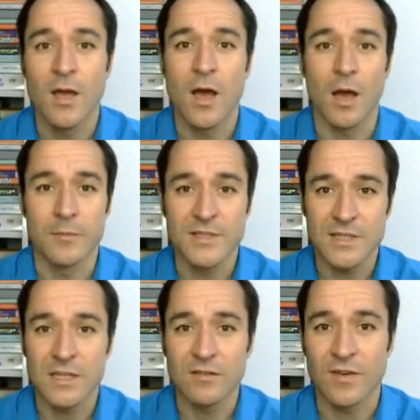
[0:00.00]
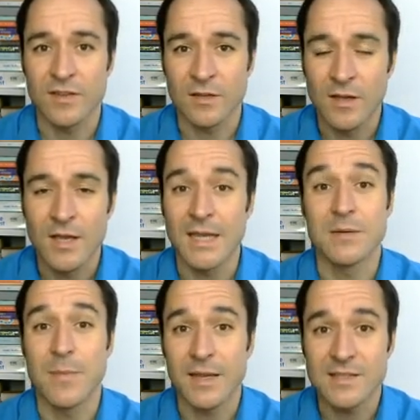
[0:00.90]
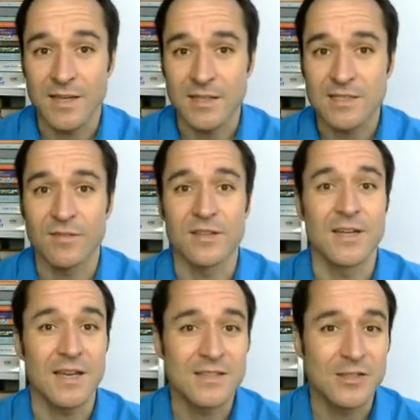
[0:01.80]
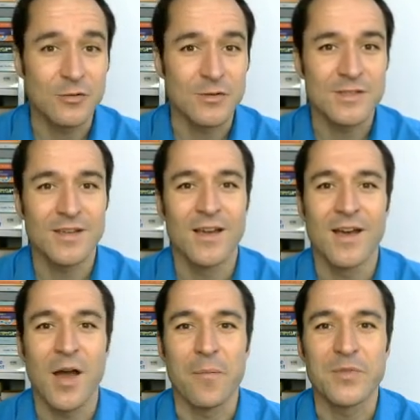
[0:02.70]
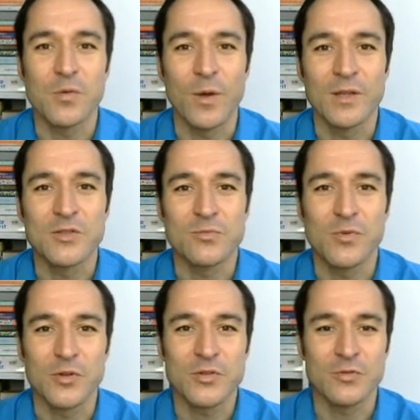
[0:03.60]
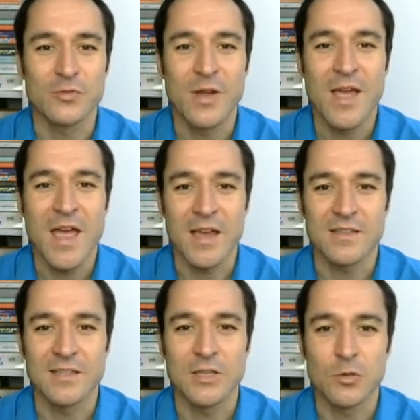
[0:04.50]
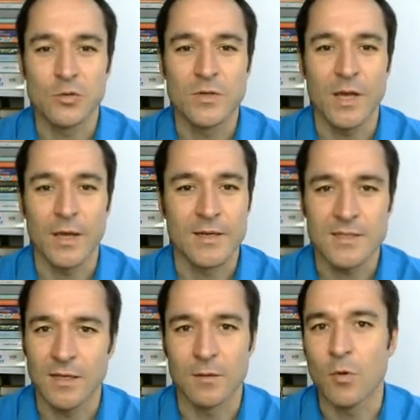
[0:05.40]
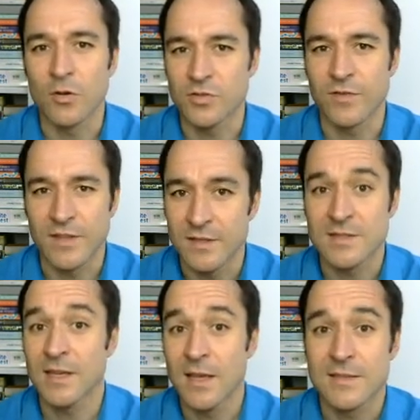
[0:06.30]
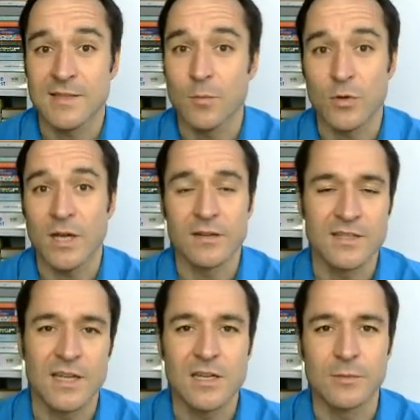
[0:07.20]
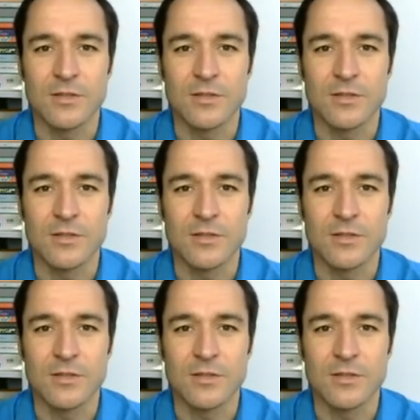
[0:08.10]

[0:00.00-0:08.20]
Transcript: um, seeing whether it makes sense, whether it executes um, the way it's supposed to execute, and um, also whether it's somewhat understandable.